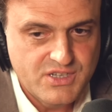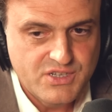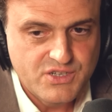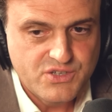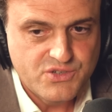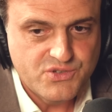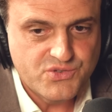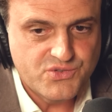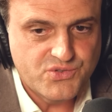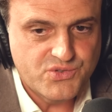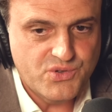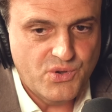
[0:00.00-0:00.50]

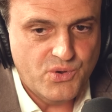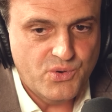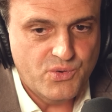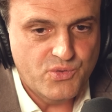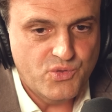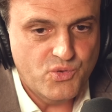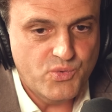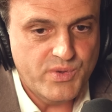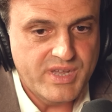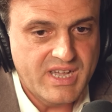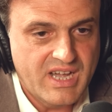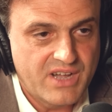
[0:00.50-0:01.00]
So,
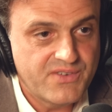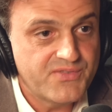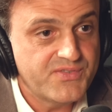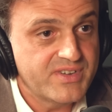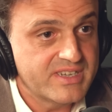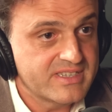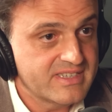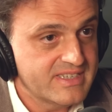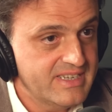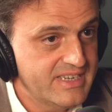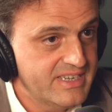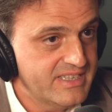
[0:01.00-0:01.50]
do we have
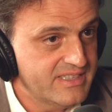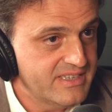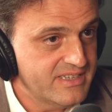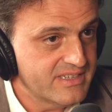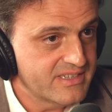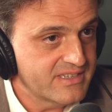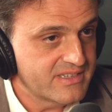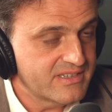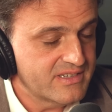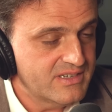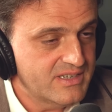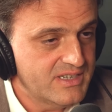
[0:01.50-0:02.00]

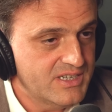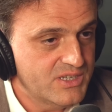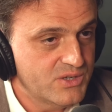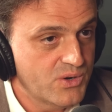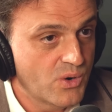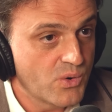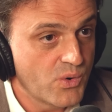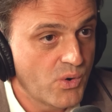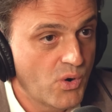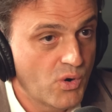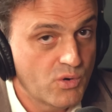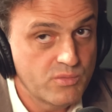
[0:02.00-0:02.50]
facilities in
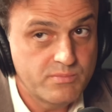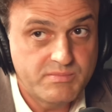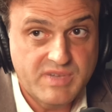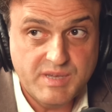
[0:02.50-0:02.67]
our home?